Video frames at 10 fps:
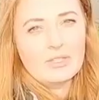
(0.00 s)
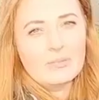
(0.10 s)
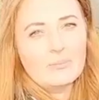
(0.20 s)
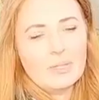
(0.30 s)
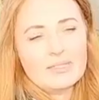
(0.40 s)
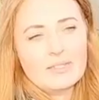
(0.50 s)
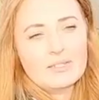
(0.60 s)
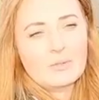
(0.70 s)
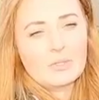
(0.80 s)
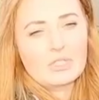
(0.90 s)
that
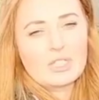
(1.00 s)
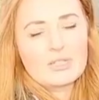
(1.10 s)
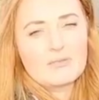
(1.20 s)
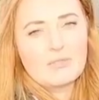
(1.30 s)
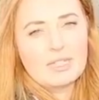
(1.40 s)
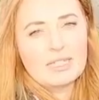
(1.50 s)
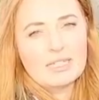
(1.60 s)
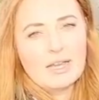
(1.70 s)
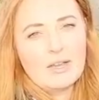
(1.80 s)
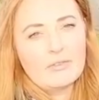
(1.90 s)
butternut squashes
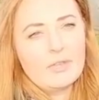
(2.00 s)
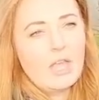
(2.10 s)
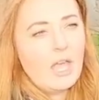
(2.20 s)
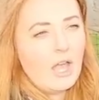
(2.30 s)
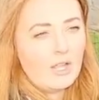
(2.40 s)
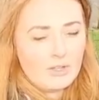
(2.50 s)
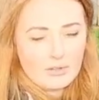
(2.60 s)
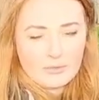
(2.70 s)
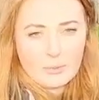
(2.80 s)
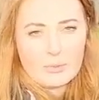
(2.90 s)
really love a
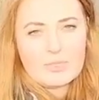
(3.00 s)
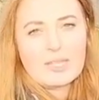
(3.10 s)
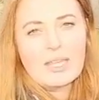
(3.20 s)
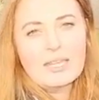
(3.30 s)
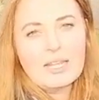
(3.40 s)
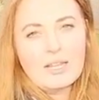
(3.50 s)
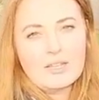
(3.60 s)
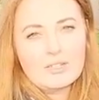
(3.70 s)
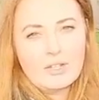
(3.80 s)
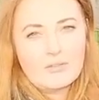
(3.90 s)
lot of water, they
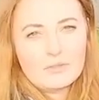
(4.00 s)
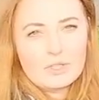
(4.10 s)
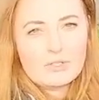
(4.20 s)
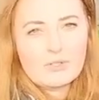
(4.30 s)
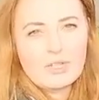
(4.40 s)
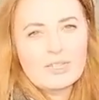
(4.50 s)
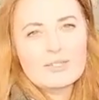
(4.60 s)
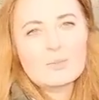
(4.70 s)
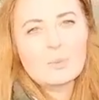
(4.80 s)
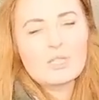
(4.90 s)
like a lot of
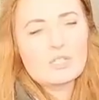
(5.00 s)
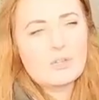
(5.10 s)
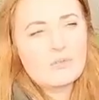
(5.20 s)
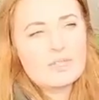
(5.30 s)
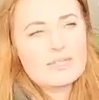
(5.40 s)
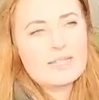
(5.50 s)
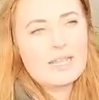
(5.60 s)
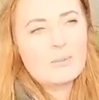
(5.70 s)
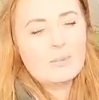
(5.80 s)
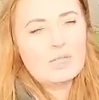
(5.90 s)
nutrients, which
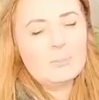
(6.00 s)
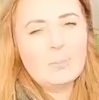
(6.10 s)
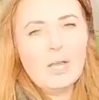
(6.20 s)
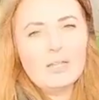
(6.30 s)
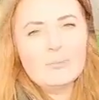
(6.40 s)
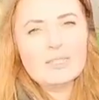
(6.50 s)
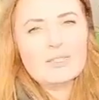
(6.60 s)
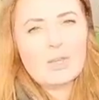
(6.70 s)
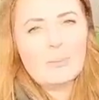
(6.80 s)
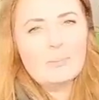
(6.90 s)
obviously when you plant them
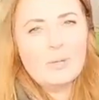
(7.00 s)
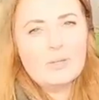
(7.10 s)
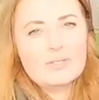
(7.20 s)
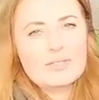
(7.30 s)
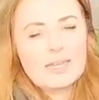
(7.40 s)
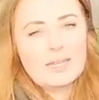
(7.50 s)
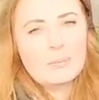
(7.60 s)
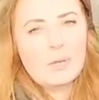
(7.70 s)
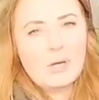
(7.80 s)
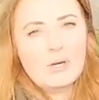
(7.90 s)
into compost in
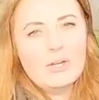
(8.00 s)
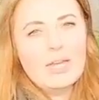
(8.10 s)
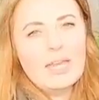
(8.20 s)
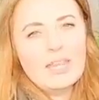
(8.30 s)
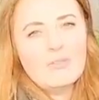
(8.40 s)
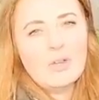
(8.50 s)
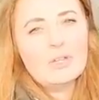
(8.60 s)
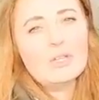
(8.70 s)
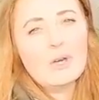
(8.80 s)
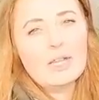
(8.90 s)
a pot, they've
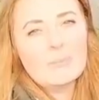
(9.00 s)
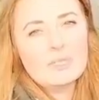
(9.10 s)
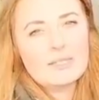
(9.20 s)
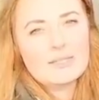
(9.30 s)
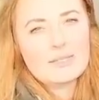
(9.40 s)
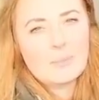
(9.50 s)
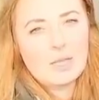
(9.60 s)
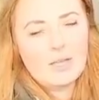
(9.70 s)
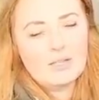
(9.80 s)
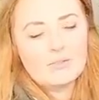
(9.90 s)
only got a limited
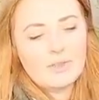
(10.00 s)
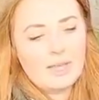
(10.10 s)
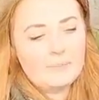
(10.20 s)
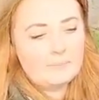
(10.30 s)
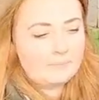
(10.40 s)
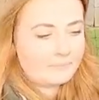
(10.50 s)
supply of that.